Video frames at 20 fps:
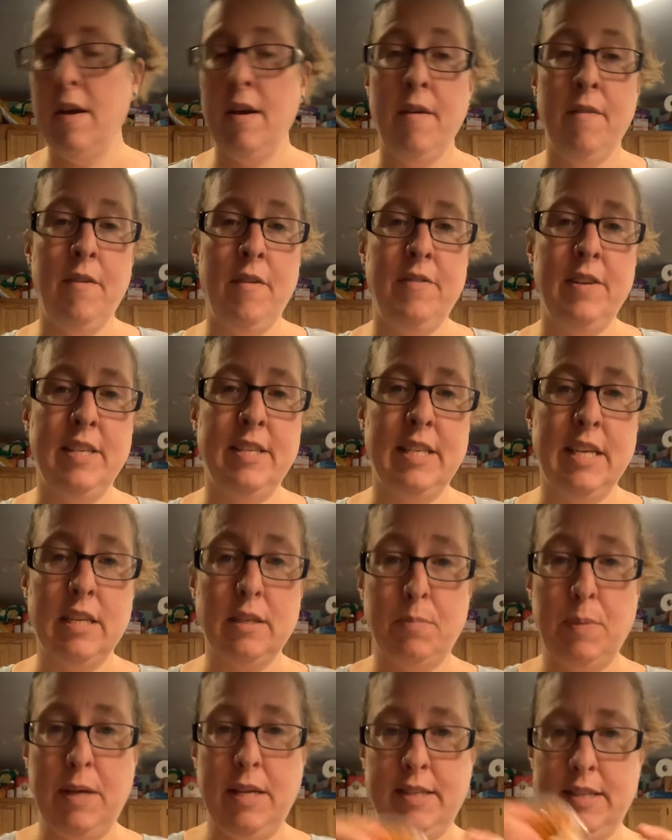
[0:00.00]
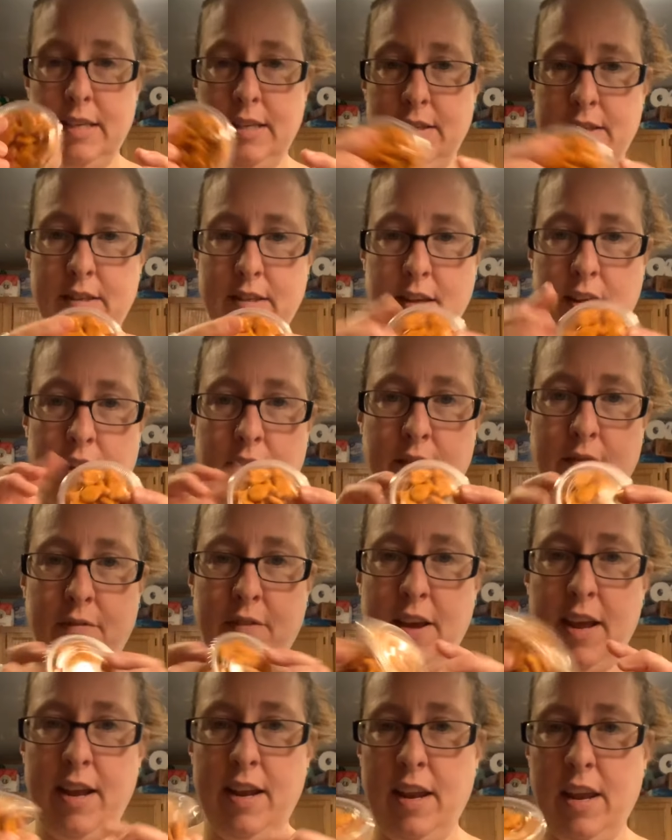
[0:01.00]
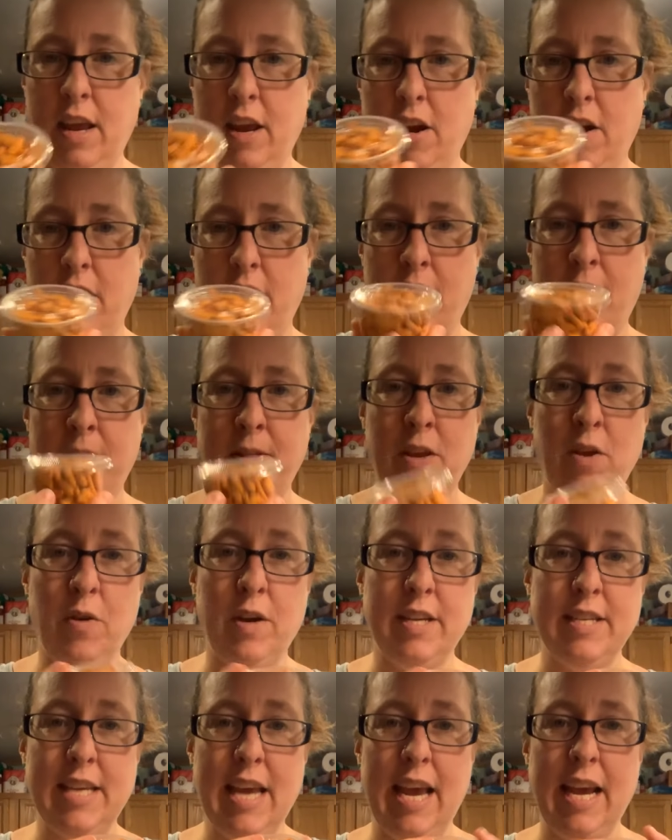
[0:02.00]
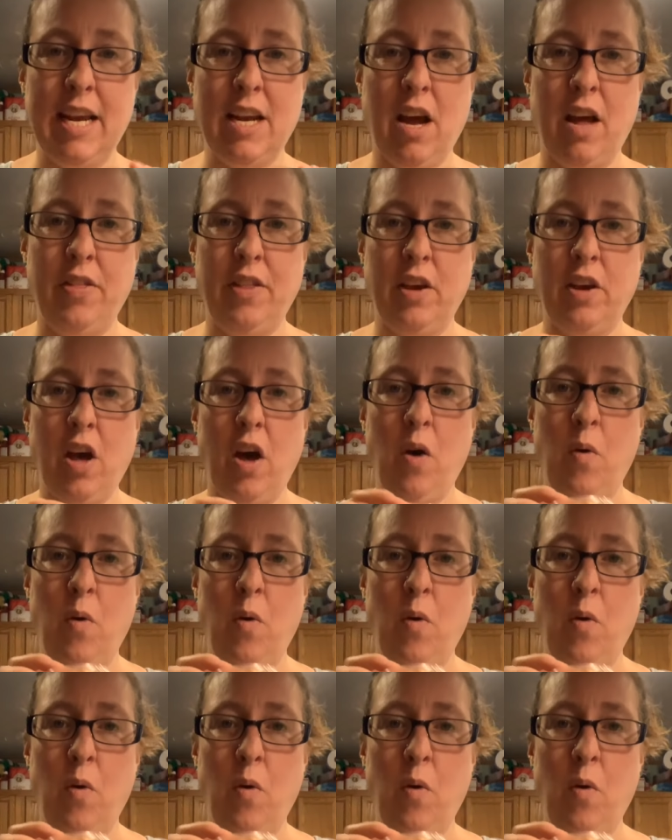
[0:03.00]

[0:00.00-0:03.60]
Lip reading: 56 pieces can fit in here, and you can take it on the go